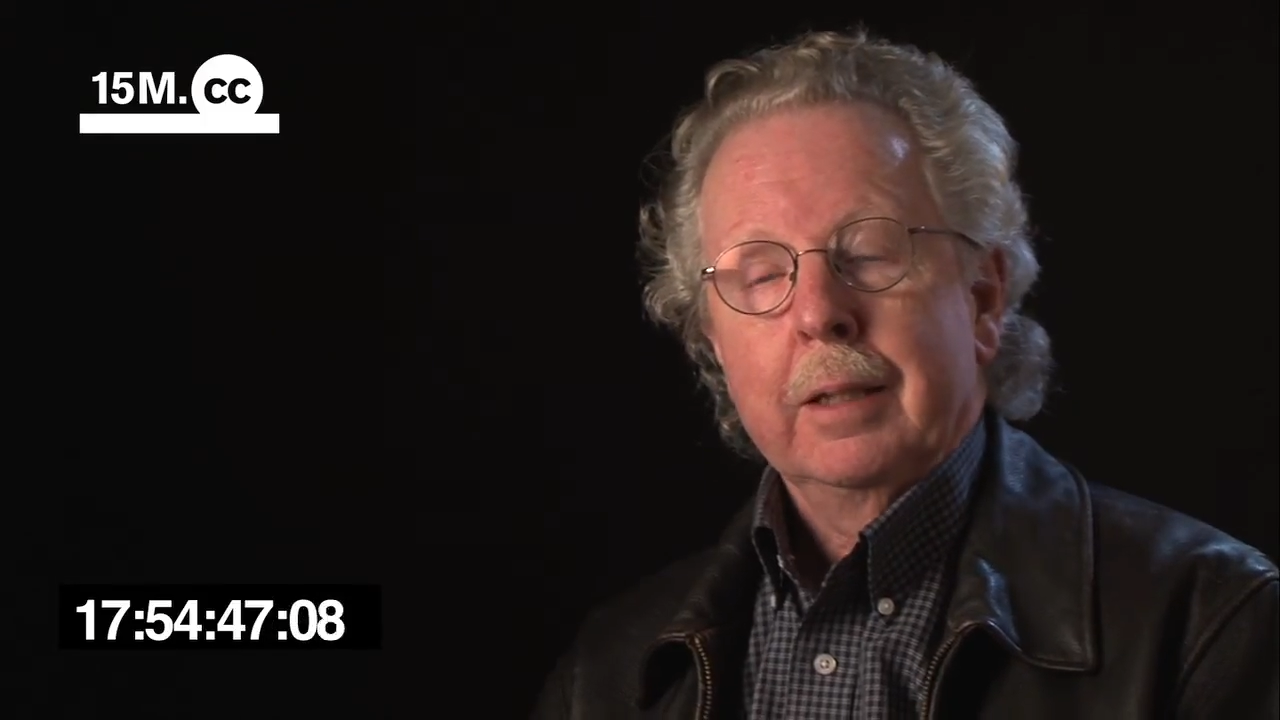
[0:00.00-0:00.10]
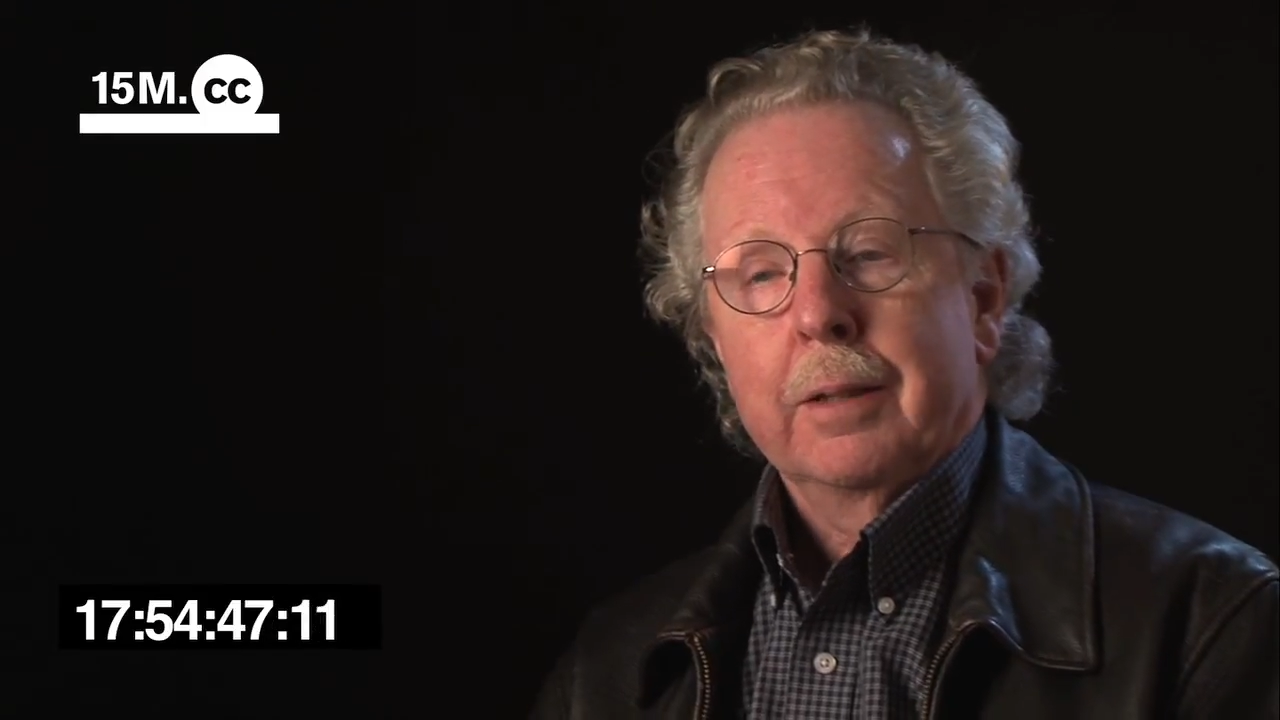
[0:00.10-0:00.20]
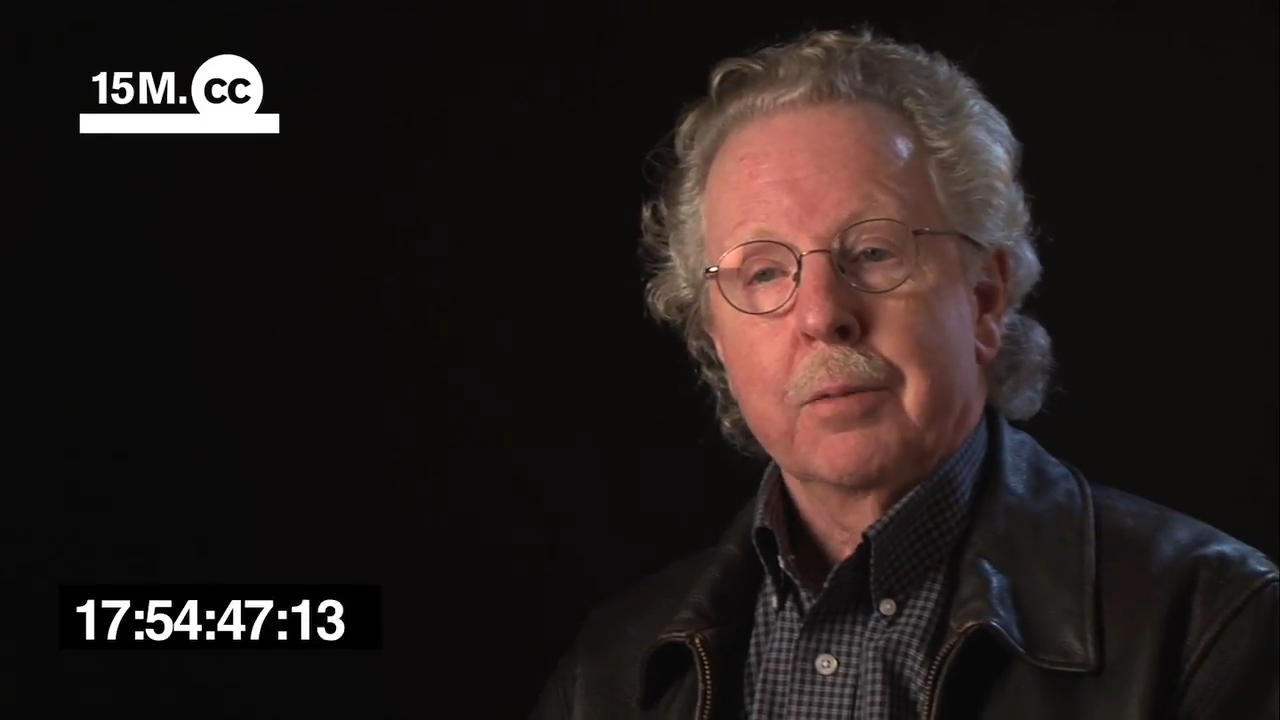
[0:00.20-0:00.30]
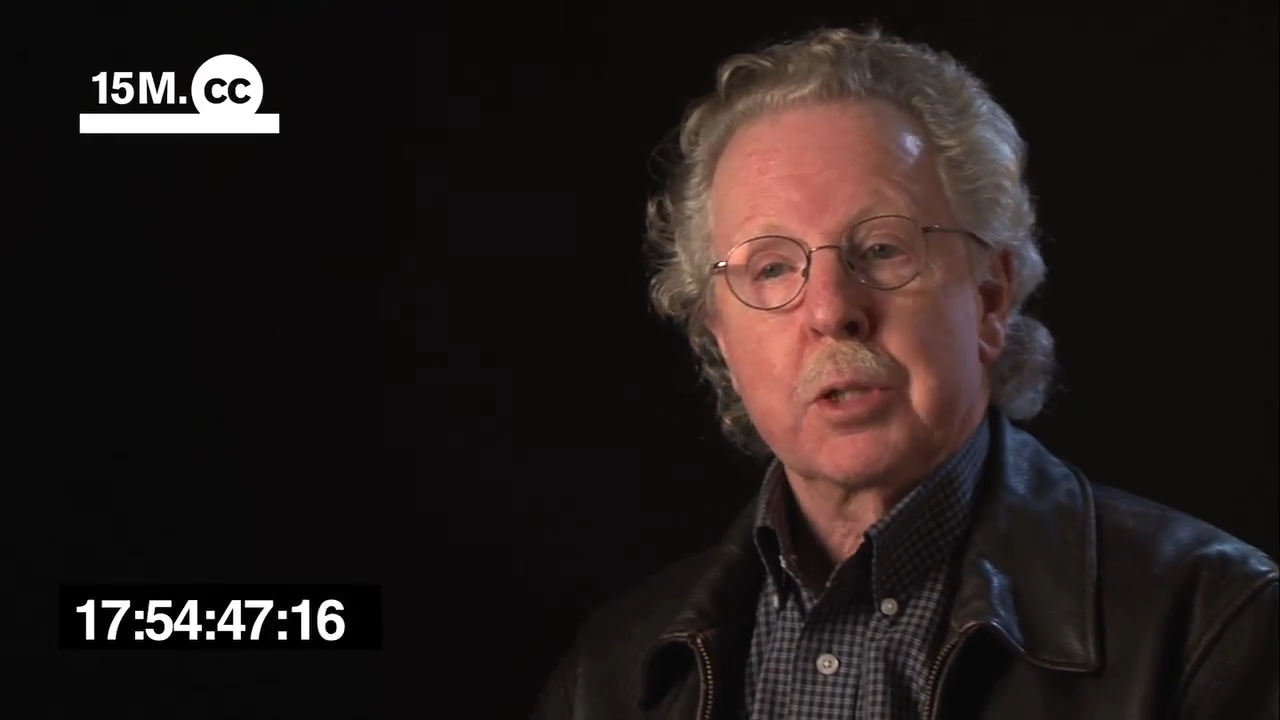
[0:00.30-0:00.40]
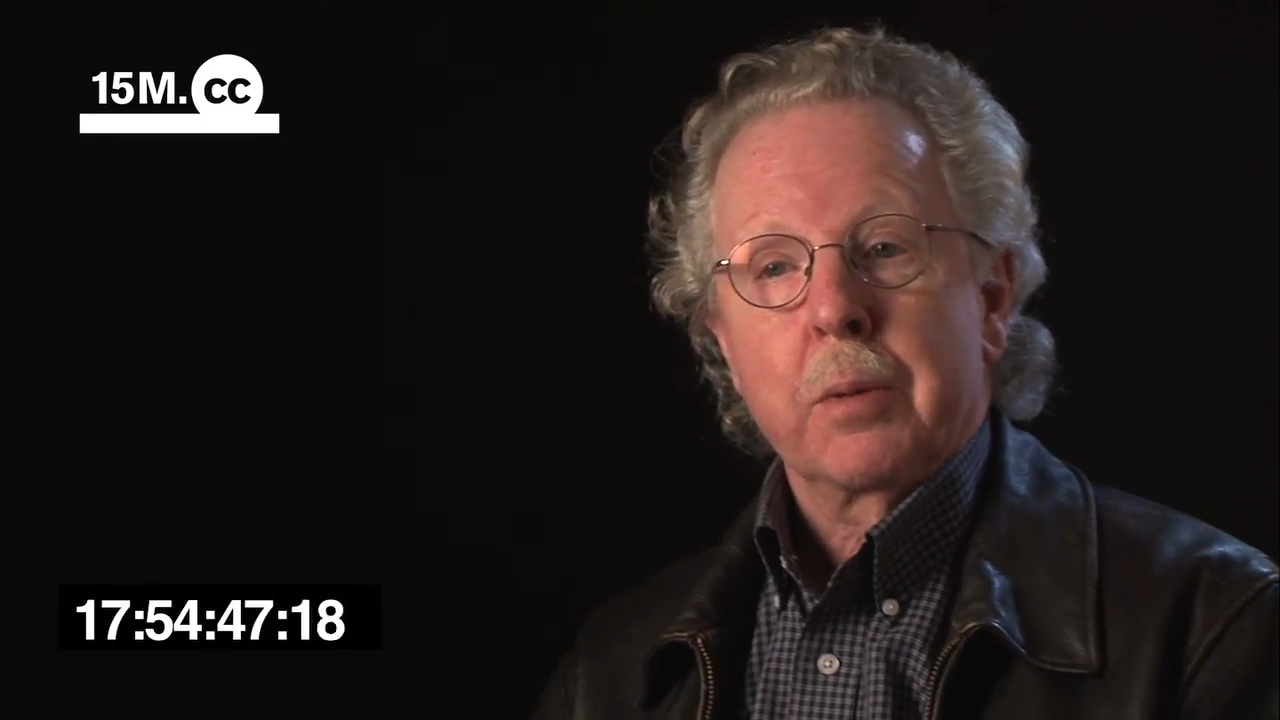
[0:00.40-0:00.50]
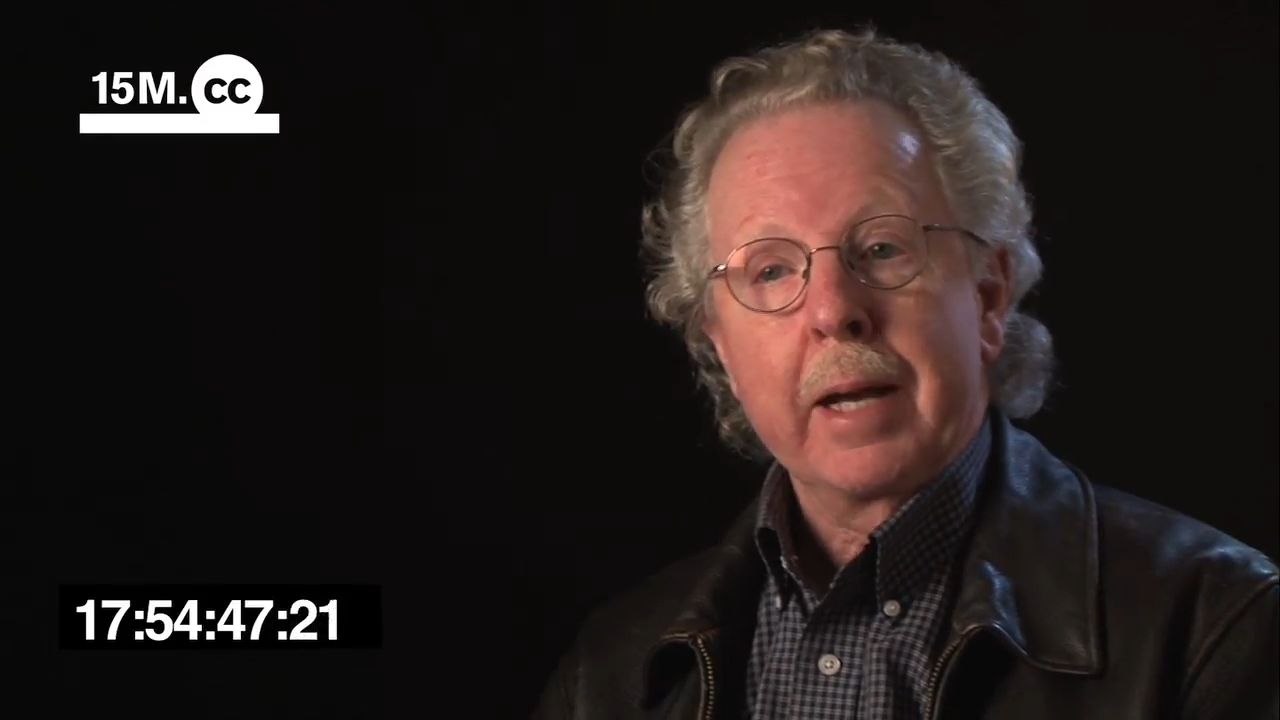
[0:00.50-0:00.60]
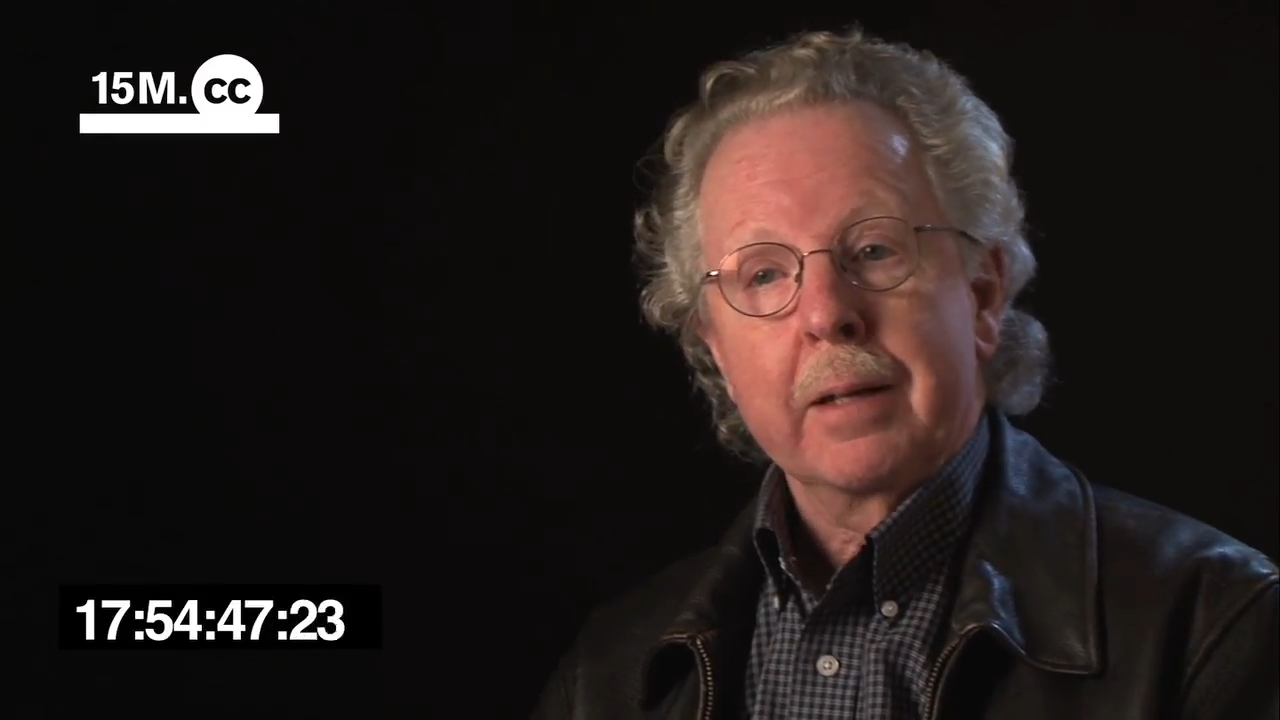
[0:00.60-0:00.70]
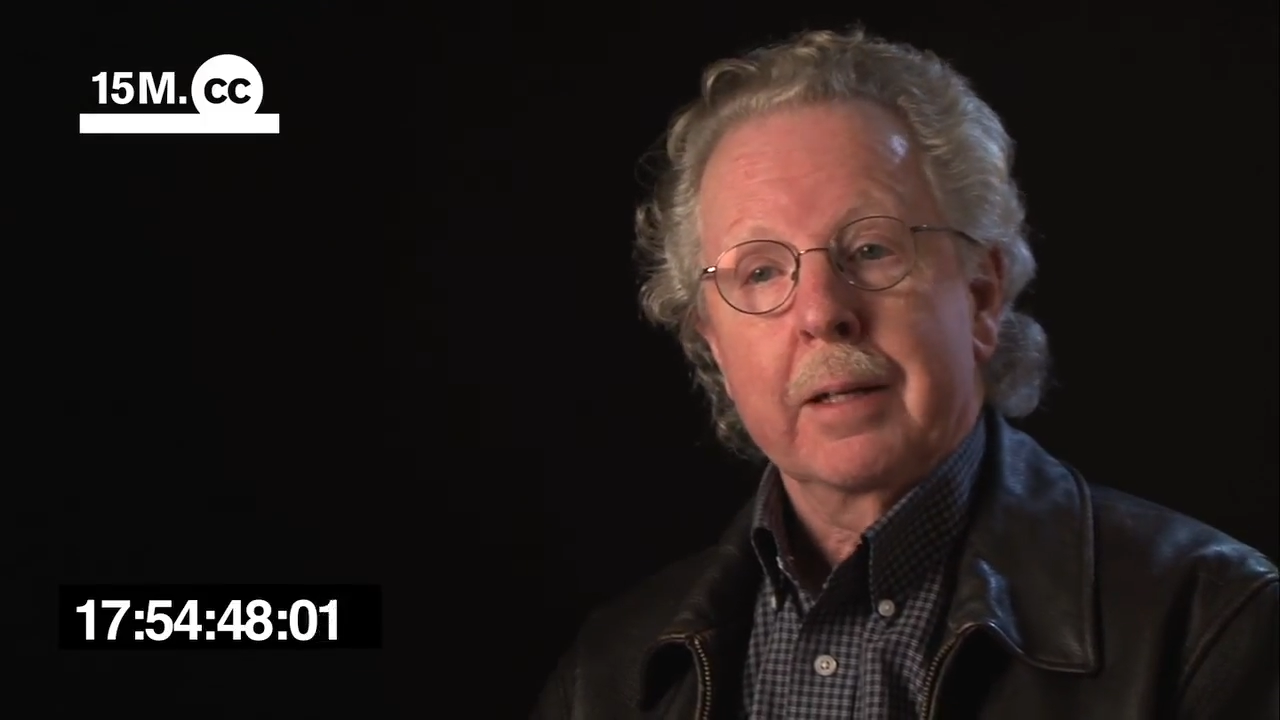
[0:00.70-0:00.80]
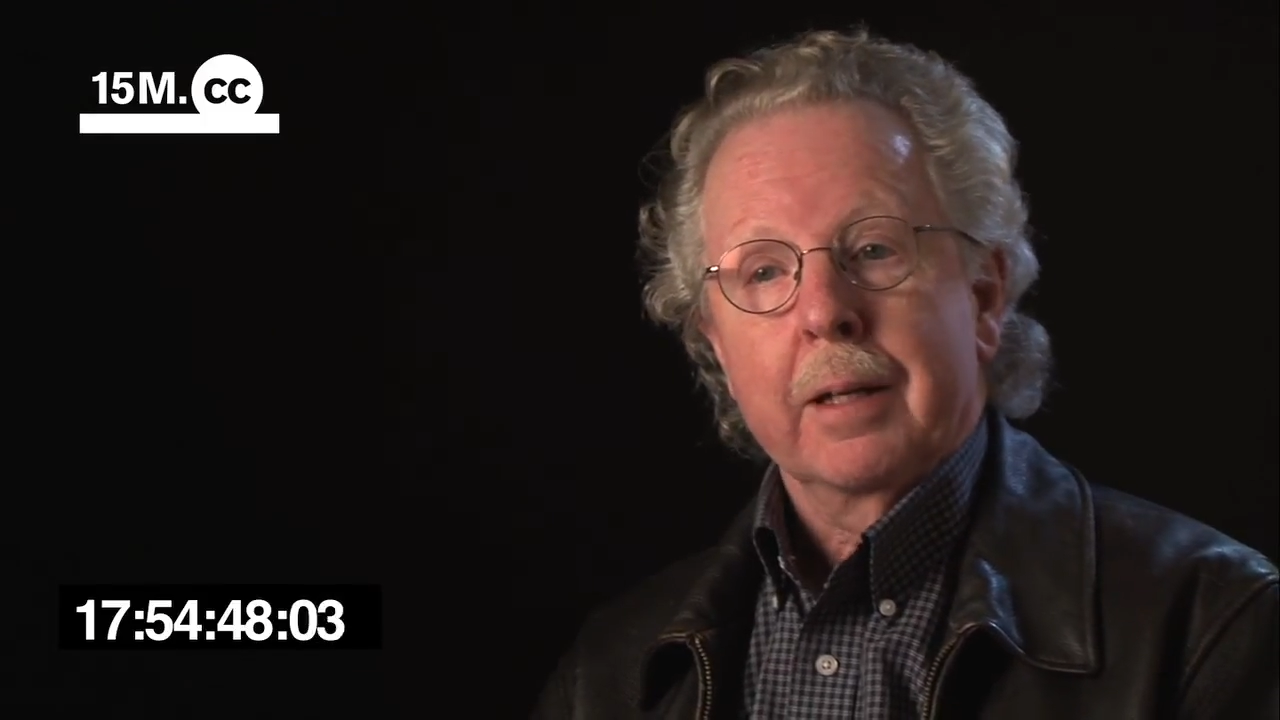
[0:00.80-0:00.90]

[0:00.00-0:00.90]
there was great